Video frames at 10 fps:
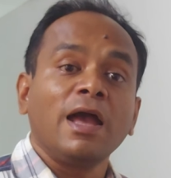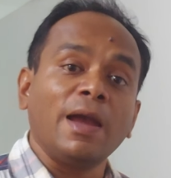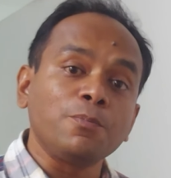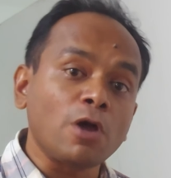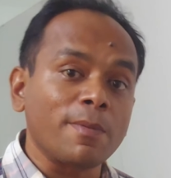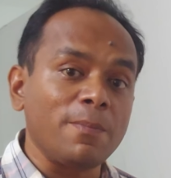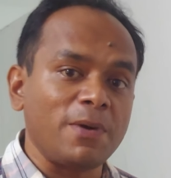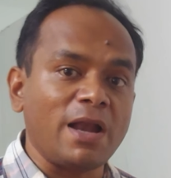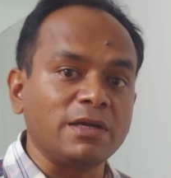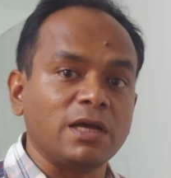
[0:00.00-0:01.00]
Abnormal
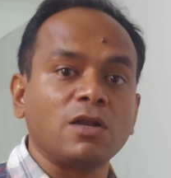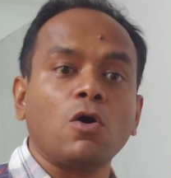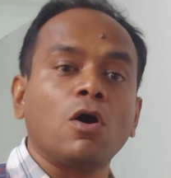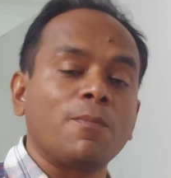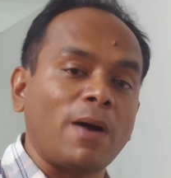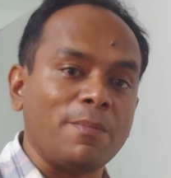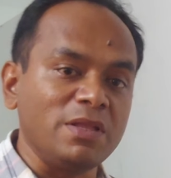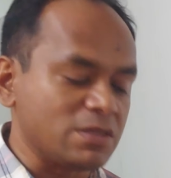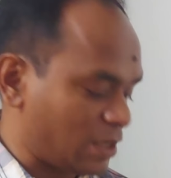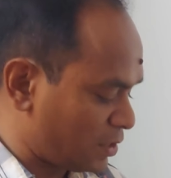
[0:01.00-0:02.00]
plantar or
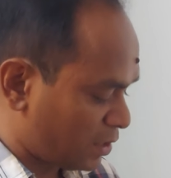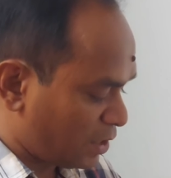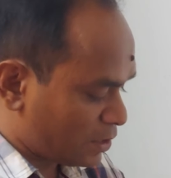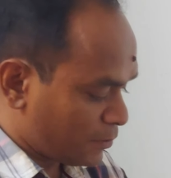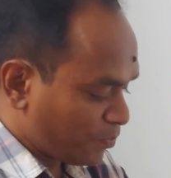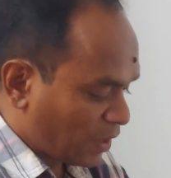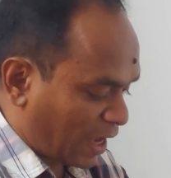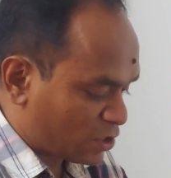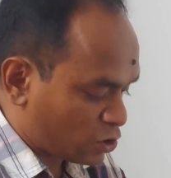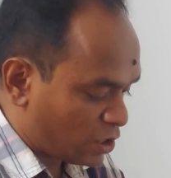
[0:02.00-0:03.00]
Babinski's is
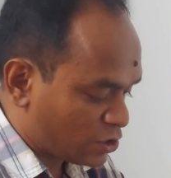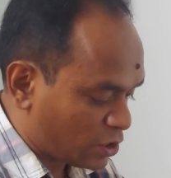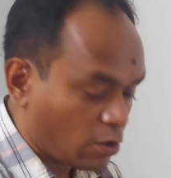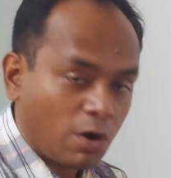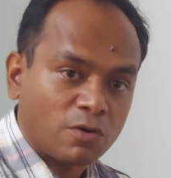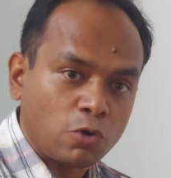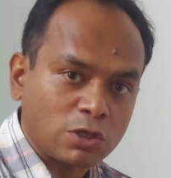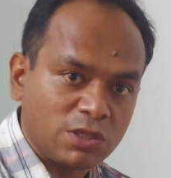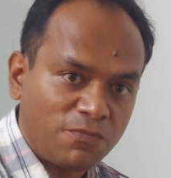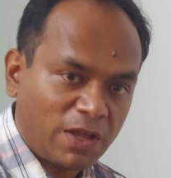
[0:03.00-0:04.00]
extension or
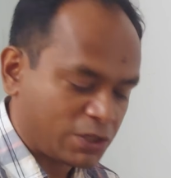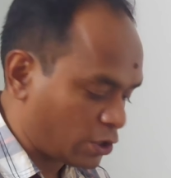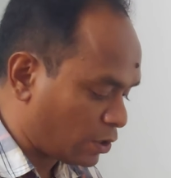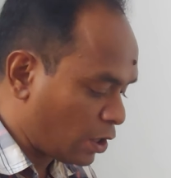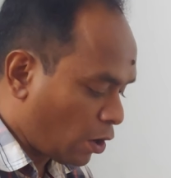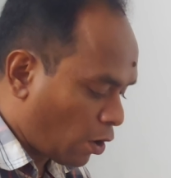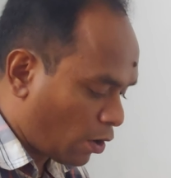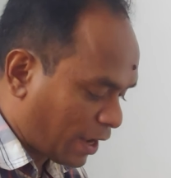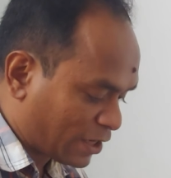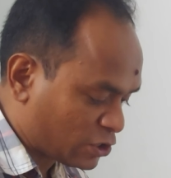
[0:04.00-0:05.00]
dorsiflexion
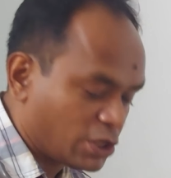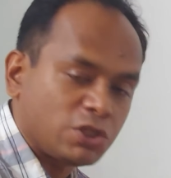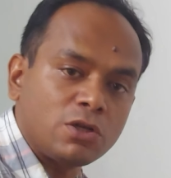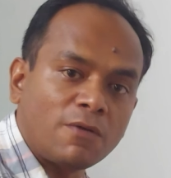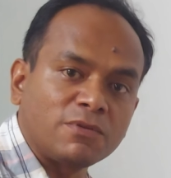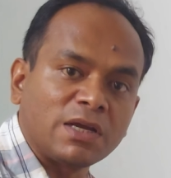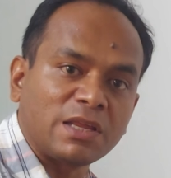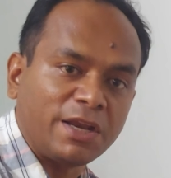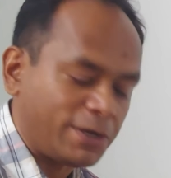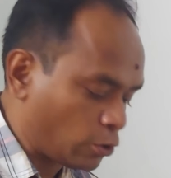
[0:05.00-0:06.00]
or extension of the
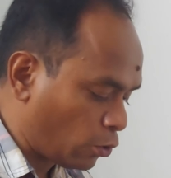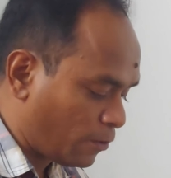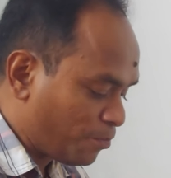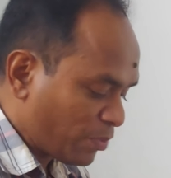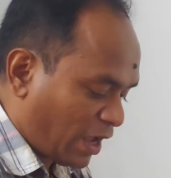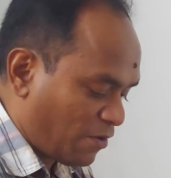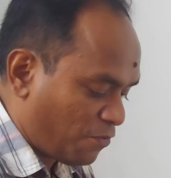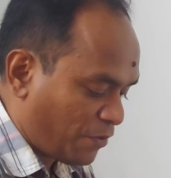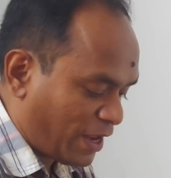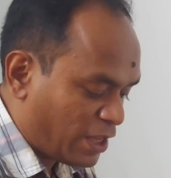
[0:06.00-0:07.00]
great toe and
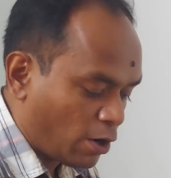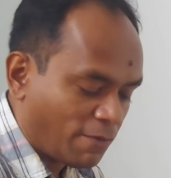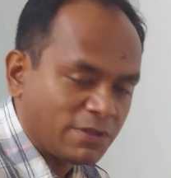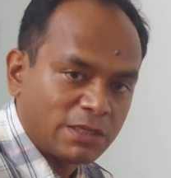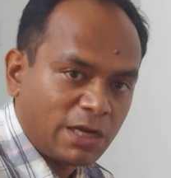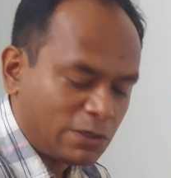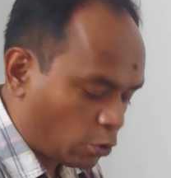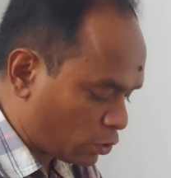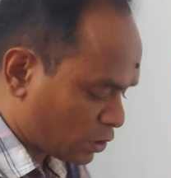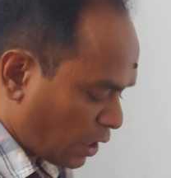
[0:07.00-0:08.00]
fanning of the other
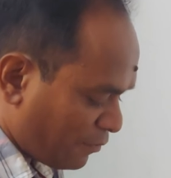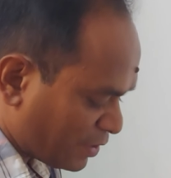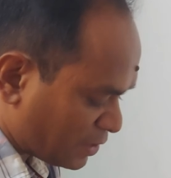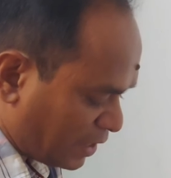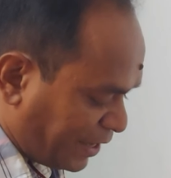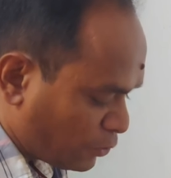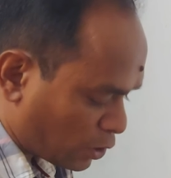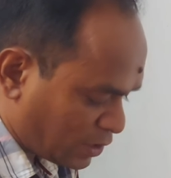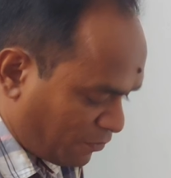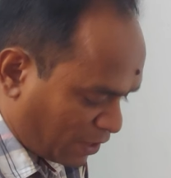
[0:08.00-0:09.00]
toes with slight
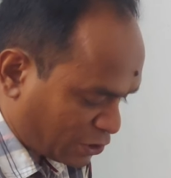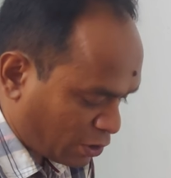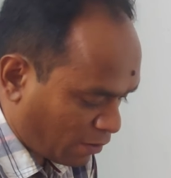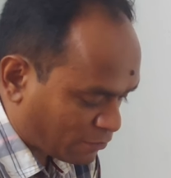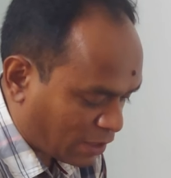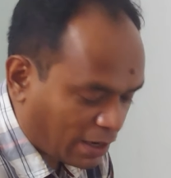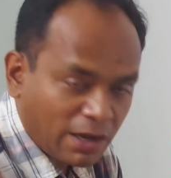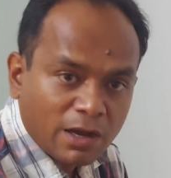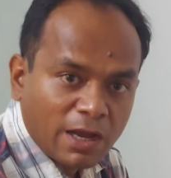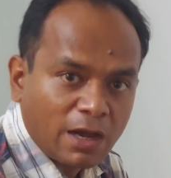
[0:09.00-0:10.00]
dorsiflexion of
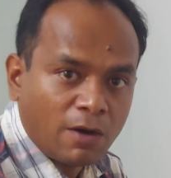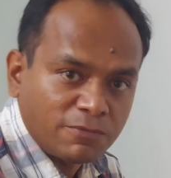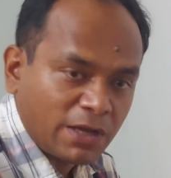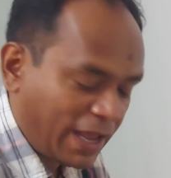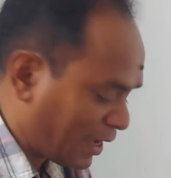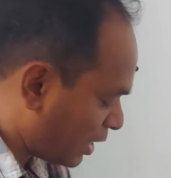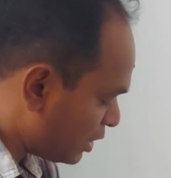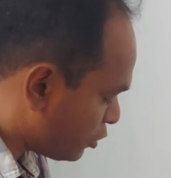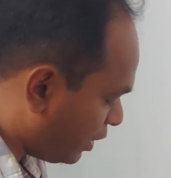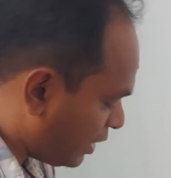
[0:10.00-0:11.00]
the
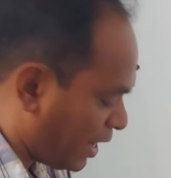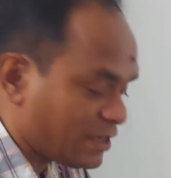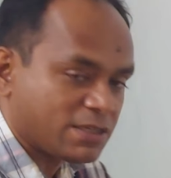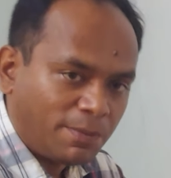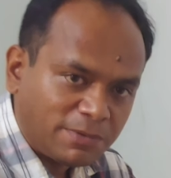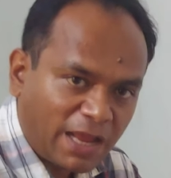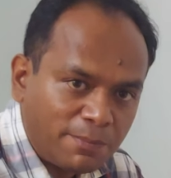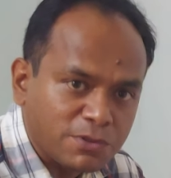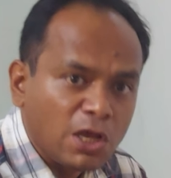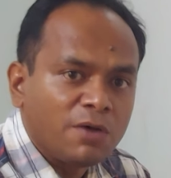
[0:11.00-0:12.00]
ankle joint, and
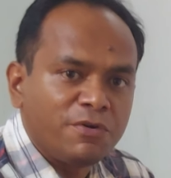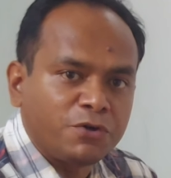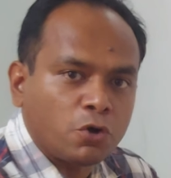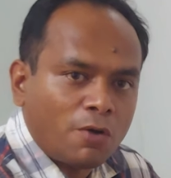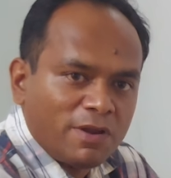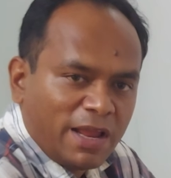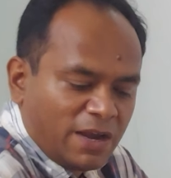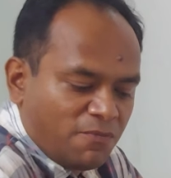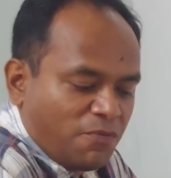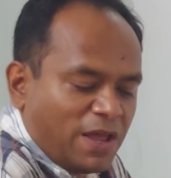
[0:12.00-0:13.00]
sometimes withdrawal
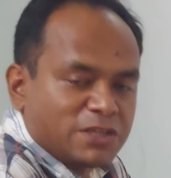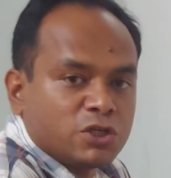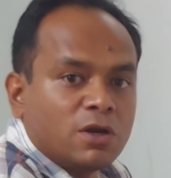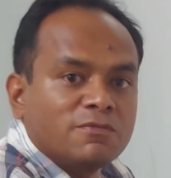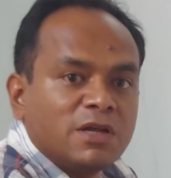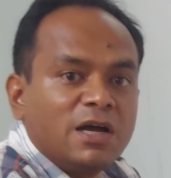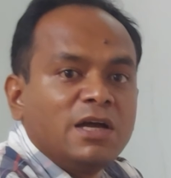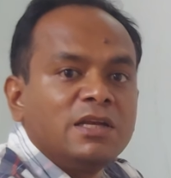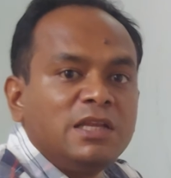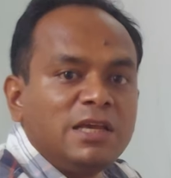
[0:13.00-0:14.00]
and flexion of the
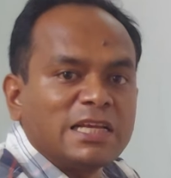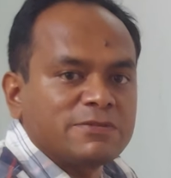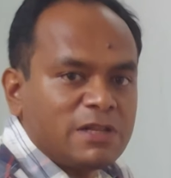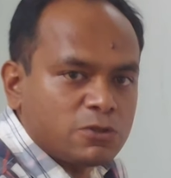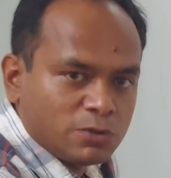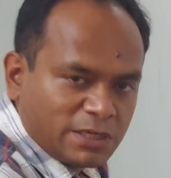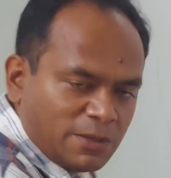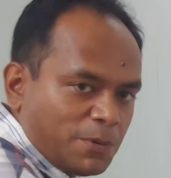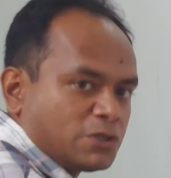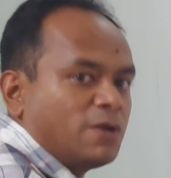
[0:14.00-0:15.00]
knee as well, so that
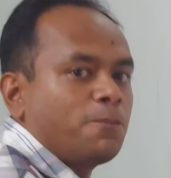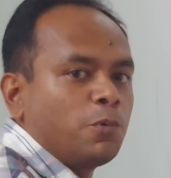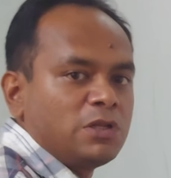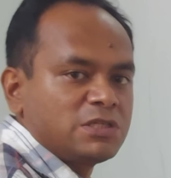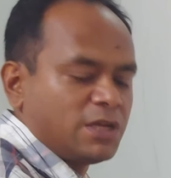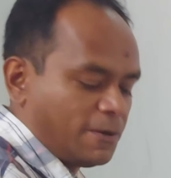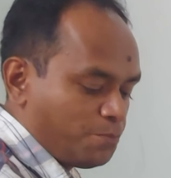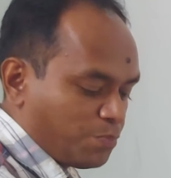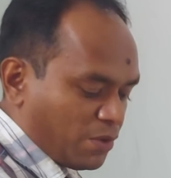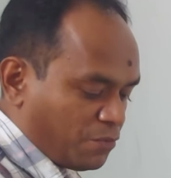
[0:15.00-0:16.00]
the patient pulls the
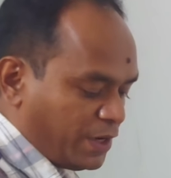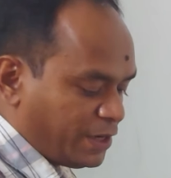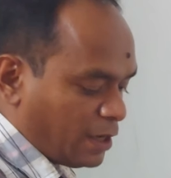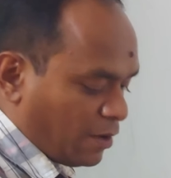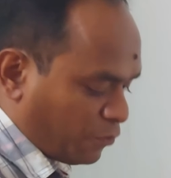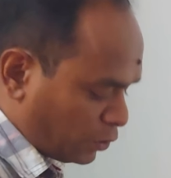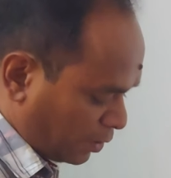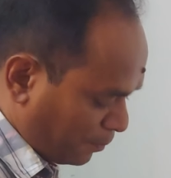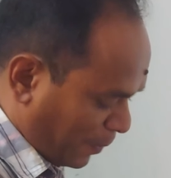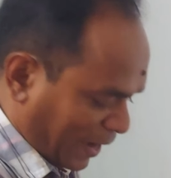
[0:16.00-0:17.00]

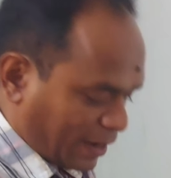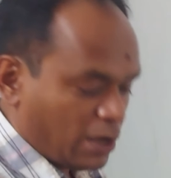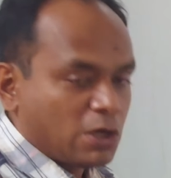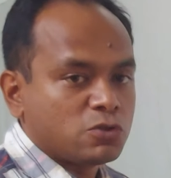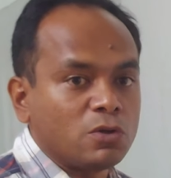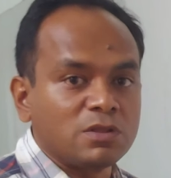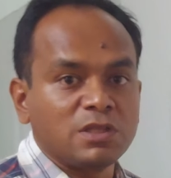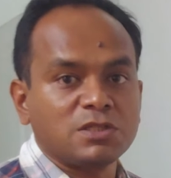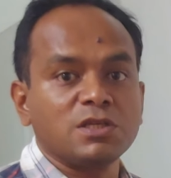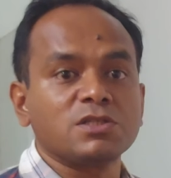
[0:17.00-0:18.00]
foot back. So
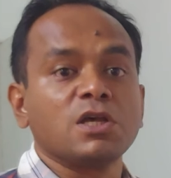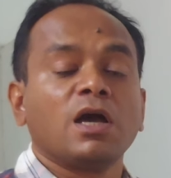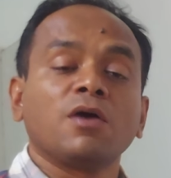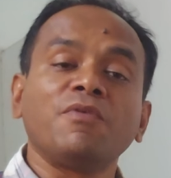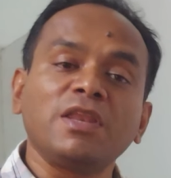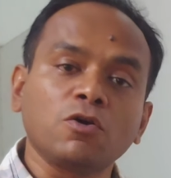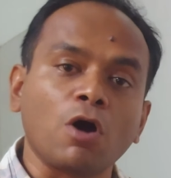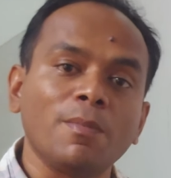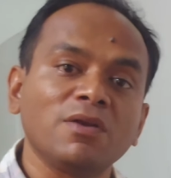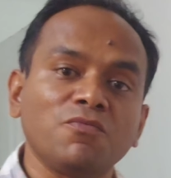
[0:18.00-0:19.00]
this is very
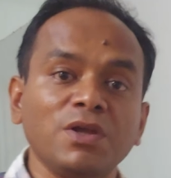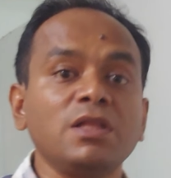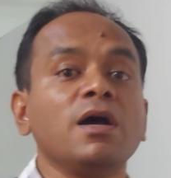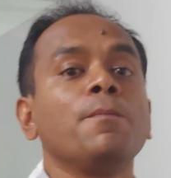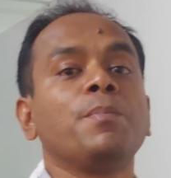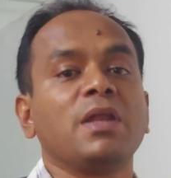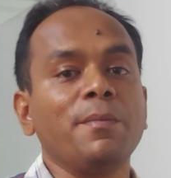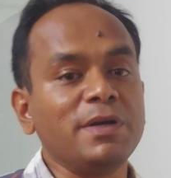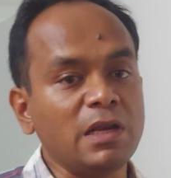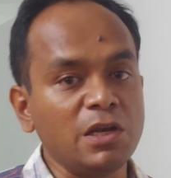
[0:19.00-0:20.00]
common with
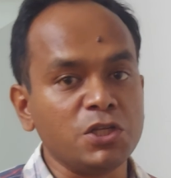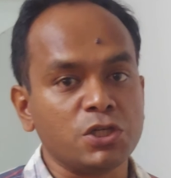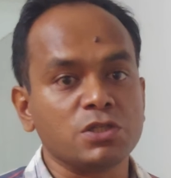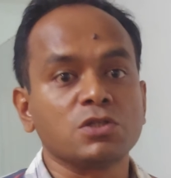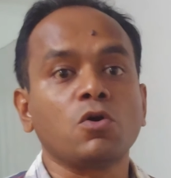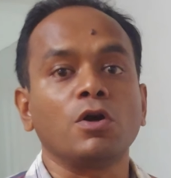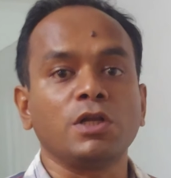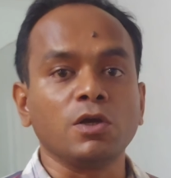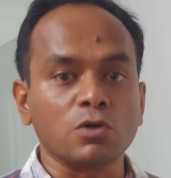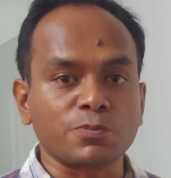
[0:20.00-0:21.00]
pyramidal lesions,
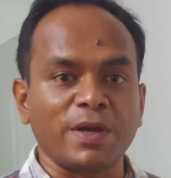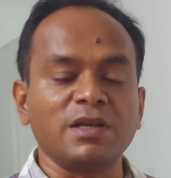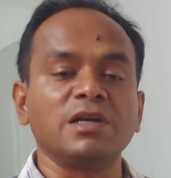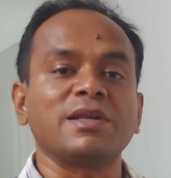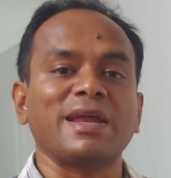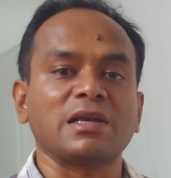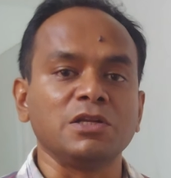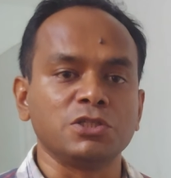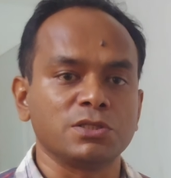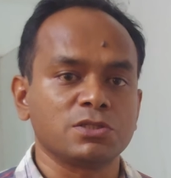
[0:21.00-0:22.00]
corticospinal tract
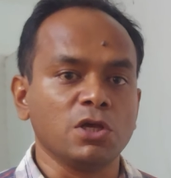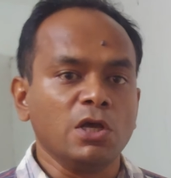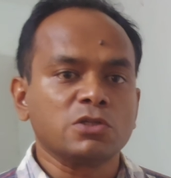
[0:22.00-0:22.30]
lesions.